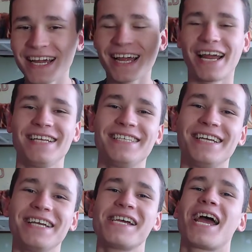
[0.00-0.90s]
hat
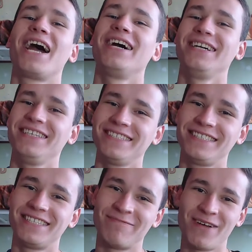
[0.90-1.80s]

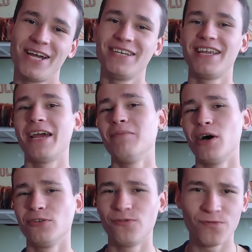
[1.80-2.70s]
is a man
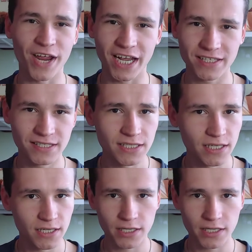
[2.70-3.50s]
about facts.